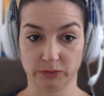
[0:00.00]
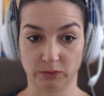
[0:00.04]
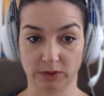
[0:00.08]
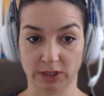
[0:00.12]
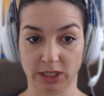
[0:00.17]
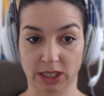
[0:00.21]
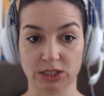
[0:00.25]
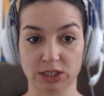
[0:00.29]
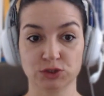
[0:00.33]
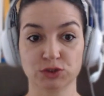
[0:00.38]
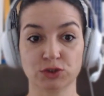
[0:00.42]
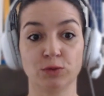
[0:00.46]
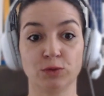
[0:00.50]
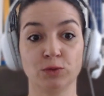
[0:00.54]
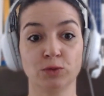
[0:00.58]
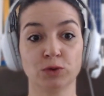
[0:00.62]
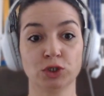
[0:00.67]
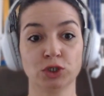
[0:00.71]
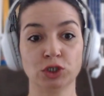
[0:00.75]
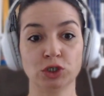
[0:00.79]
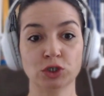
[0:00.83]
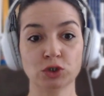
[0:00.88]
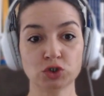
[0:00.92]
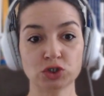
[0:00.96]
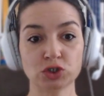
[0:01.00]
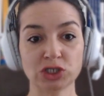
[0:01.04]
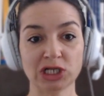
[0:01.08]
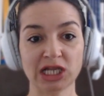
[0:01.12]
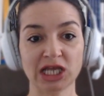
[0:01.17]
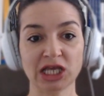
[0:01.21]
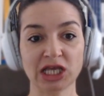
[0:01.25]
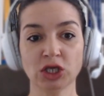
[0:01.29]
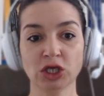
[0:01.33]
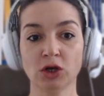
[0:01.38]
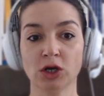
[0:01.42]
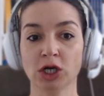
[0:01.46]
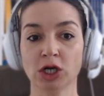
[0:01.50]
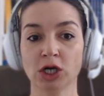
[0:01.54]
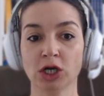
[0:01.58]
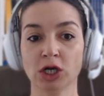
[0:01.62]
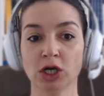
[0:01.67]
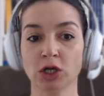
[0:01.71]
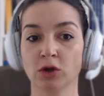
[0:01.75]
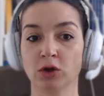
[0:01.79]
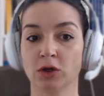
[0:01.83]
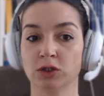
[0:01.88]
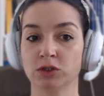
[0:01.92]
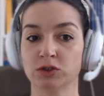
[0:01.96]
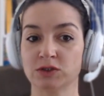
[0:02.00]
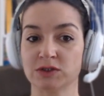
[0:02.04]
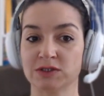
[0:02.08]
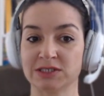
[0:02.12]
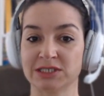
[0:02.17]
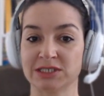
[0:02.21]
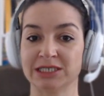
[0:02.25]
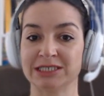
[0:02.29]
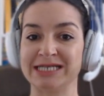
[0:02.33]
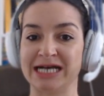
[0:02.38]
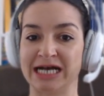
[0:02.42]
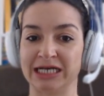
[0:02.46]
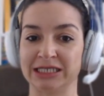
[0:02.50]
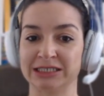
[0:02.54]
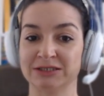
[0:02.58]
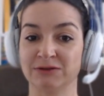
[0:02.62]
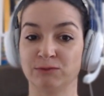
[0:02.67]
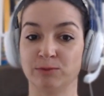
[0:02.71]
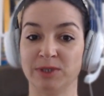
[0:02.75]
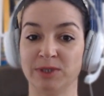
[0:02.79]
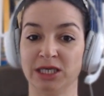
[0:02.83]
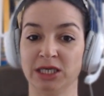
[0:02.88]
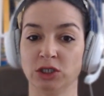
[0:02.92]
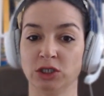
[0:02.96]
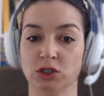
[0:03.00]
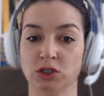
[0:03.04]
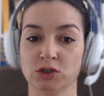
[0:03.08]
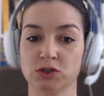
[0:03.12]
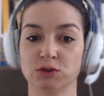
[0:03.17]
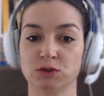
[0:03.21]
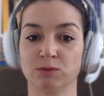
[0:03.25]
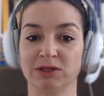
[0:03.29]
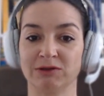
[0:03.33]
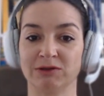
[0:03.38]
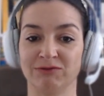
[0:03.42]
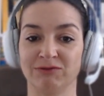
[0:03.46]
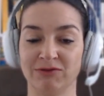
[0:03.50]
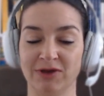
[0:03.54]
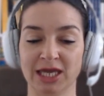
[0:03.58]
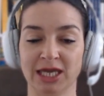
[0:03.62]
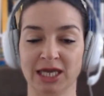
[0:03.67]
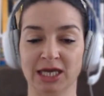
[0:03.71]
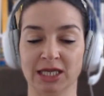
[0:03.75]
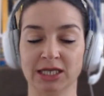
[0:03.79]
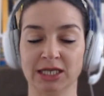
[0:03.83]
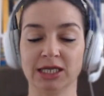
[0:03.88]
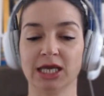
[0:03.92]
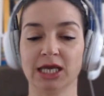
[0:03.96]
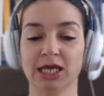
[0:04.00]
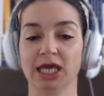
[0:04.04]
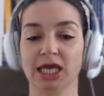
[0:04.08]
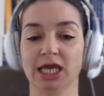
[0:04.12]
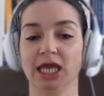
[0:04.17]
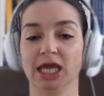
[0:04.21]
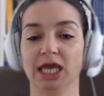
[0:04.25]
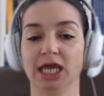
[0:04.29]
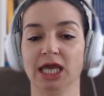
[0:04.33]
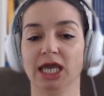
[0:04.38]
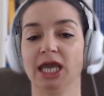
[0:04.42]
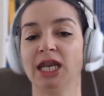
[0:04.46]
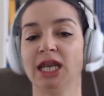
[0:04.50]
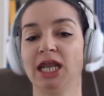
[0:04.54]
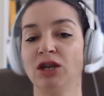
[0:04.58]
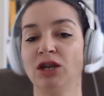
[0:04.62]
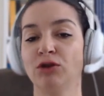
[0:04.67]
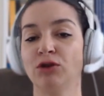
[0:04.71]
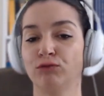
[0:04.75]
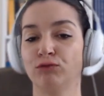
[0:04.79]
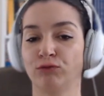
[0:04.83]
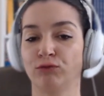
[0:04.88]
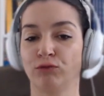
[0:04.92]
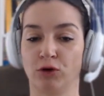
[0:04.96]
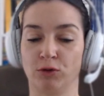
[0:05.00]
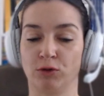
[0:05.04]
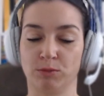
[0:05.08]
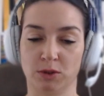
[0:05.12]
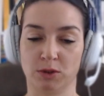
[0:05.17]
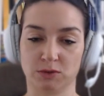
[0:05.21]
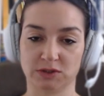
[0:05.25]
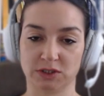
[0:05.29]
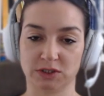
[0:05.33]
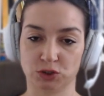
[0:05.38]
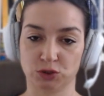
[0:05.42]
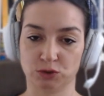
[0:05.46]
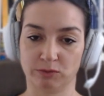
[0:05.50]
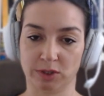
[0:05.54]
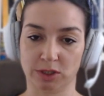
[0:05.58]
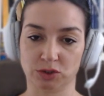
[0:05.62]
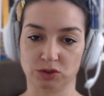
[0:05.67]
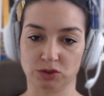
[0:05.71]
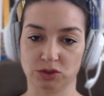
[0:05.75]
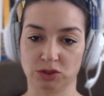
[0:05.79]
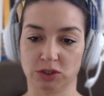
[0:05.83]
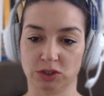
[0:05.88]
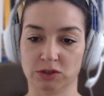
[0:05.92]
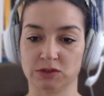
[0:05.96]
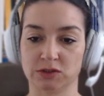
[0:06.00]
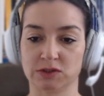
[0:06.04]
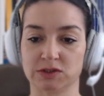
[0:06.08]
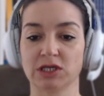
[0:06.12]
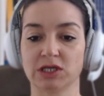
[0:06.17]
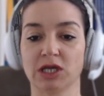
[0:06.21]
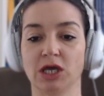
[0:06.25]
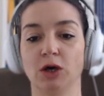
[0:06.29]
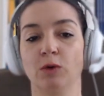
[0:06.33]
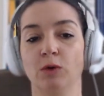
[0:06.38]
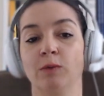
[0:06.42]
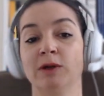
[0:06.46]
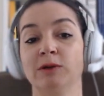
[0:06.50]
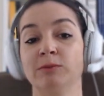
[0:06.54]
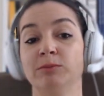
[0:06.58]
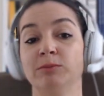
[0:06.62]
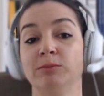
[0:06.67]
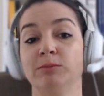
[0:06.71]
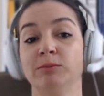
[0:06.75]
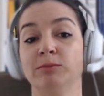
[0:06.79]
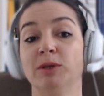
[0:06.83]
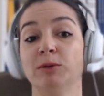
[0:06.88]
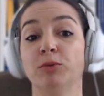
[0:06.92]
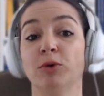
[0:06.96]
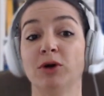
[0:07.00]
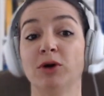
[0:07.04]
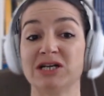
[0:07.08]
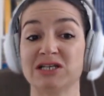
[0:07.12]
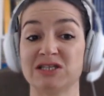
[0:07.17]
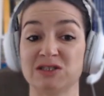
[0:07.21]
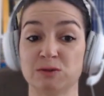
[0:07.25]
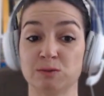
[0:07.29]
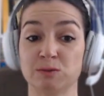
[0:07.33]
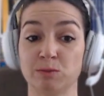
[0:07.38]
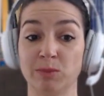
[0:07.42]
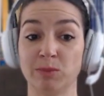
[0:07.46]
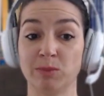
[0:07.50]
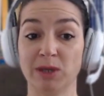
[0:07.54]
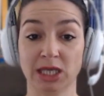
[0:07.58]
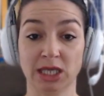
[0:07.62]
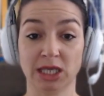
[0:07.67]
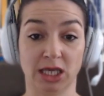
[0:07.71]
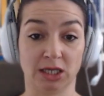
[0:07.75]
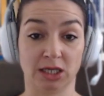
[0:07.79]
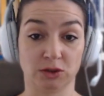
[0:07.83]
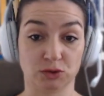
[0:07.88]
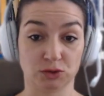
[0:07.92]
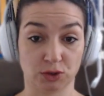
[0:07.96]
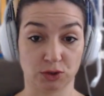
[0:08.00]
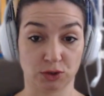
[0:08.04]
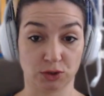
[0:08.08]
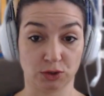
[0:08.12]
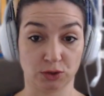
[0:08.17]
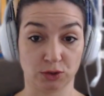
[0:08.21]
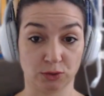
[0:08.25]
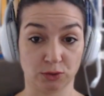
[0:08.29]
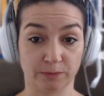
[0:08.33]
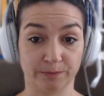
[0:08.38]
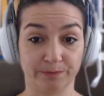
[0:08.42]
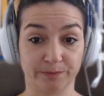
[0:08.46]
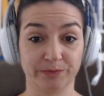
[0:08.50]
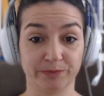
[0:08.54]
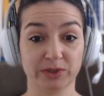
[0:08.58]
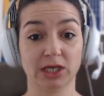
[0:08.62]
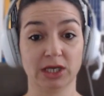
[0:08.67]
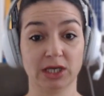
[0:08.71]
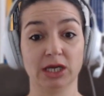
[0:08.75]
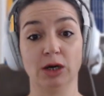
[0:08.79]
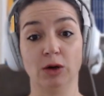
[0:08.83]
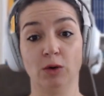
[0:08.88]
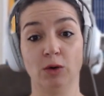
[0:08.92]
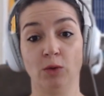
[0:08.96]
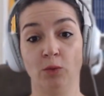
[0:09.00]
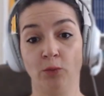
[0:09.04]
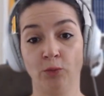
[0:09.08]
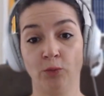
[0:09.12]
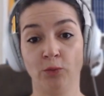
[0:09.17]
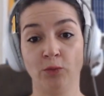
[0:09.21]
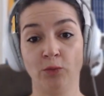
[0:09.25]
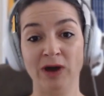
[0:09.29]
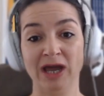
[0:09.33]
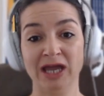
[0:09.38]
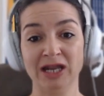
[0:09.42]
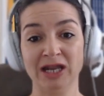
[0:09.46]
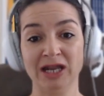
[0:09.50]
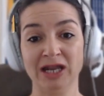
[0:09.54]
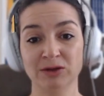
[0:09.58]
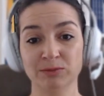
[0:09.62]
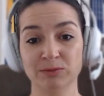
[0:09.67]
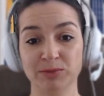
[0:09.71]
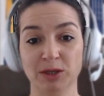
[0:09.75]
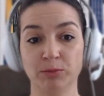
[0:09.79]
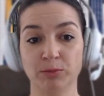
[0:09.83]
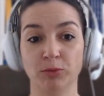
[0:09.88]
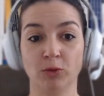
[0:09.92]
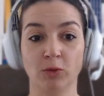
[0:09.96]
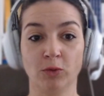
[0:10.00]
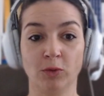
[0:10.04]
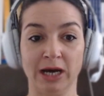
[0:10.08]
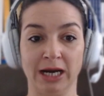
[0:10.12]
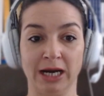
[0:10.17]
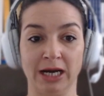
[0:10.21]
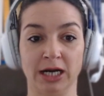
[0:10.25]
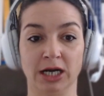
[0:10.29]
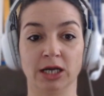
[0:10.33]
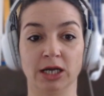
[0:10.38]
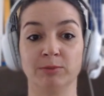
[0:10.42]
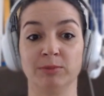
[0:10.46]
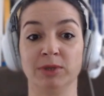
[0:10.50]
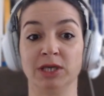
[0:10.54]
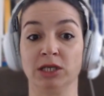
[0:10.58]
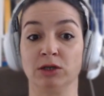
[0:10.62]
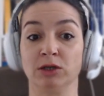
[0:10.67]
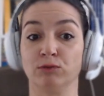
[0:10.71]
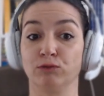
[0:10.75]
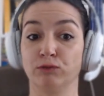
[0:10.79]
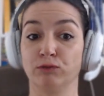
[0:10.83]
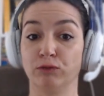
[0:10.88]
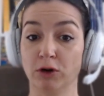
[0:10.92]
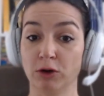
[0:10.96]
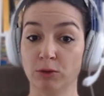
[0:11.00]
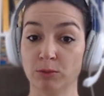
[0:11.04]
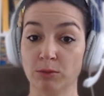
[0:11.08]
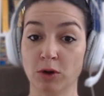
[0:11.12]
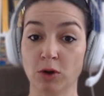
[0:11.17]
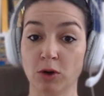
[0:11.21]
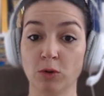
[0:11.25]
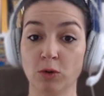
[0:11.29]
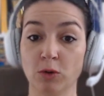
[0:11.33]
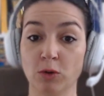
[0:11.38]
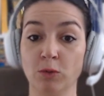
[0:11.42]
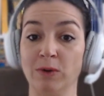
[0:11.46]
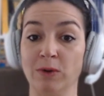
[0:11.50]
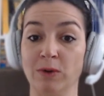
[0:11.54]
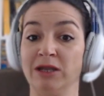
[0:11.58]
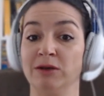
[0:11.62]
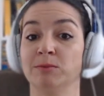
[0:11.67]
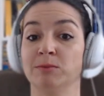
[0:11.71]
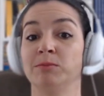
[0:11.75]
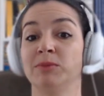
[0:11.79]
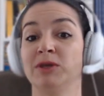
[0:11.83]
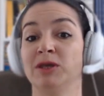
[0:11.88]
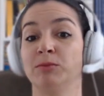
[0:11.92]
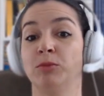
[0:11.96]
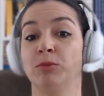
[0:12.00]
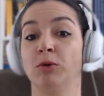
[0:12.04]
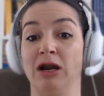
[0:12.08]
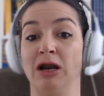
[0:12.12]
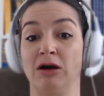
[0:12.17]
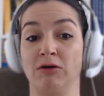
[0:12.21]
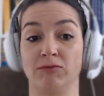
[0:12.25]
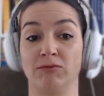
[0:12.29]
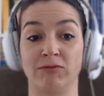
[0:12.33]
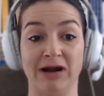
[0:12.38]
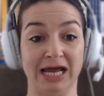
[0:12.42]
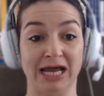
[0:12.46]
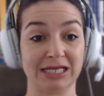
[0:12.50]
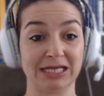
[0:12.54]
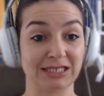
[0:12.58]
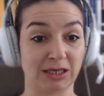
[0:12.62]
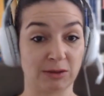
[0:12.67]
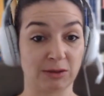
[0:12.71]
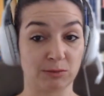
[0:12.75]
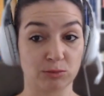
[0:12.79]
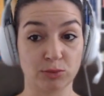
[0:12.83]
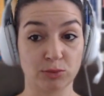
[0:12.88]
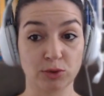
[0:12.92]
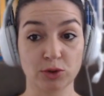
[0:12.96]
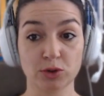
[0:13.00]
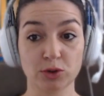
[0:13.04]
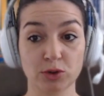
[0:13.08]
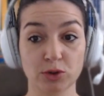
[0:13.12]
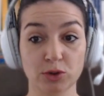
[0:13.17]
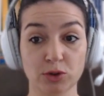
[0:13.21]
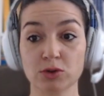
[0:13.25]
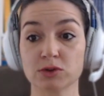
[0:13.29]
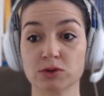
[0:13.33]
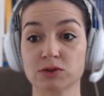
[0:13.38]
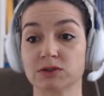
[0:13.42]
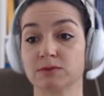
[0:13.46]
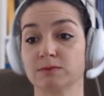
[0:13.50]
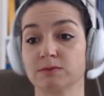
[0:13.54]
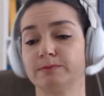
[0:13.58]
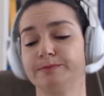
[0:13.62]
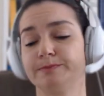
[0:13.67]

Okay, so usually you're going to see dative being used with vegan in informal situations when people are speaking to you. When people are being formal, when people are writing books,